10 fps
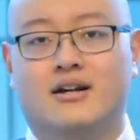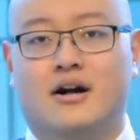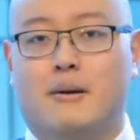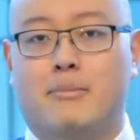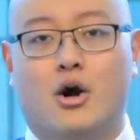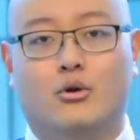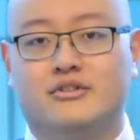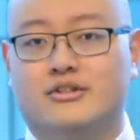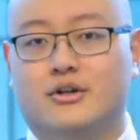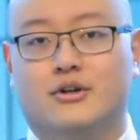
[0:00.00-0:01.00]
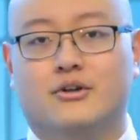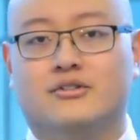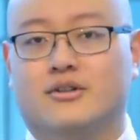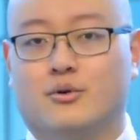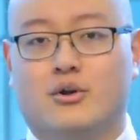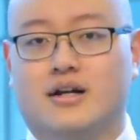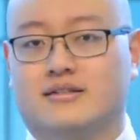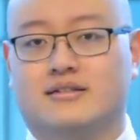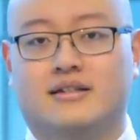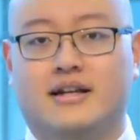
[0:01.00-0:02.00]
on posters all across
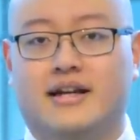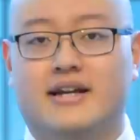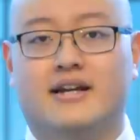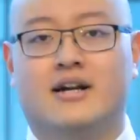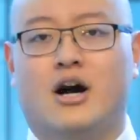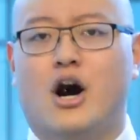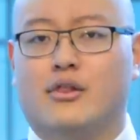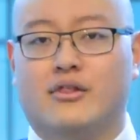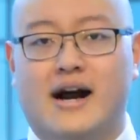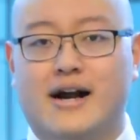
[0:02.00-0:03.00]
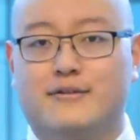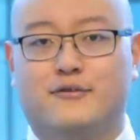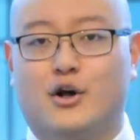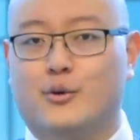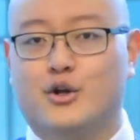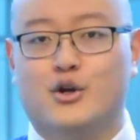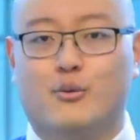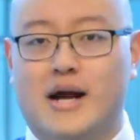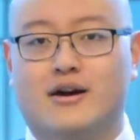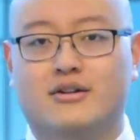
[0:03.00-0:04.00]
the city, online, following you
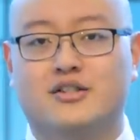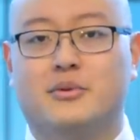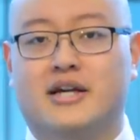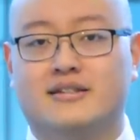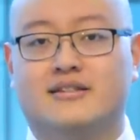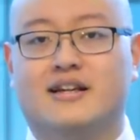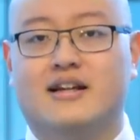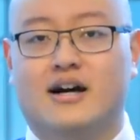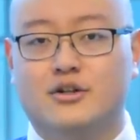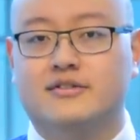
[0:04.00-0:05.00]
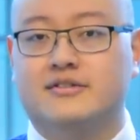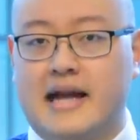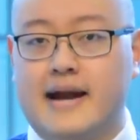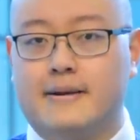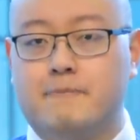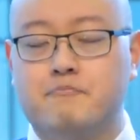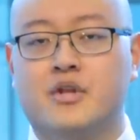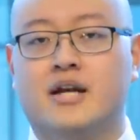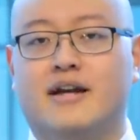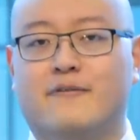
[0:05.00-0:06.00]
around, is because they understand
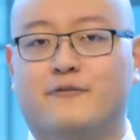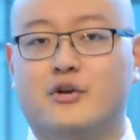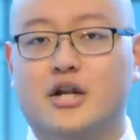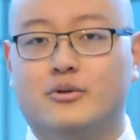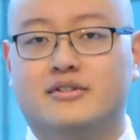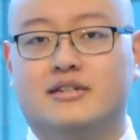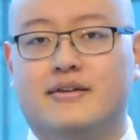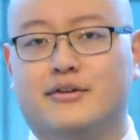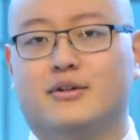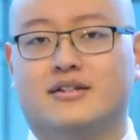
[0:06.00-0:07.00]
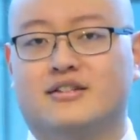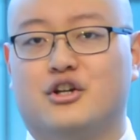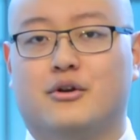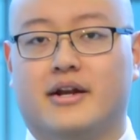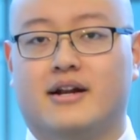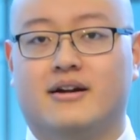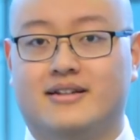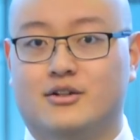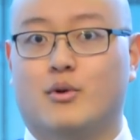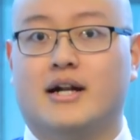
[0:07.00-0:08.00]
that frequency, even though it doesn't generate a
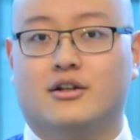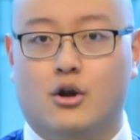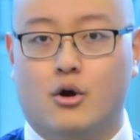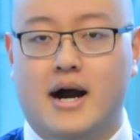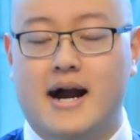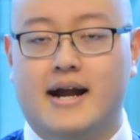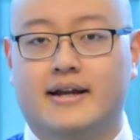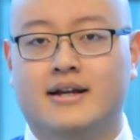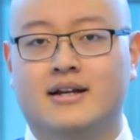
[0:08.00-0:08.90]
direct R O I,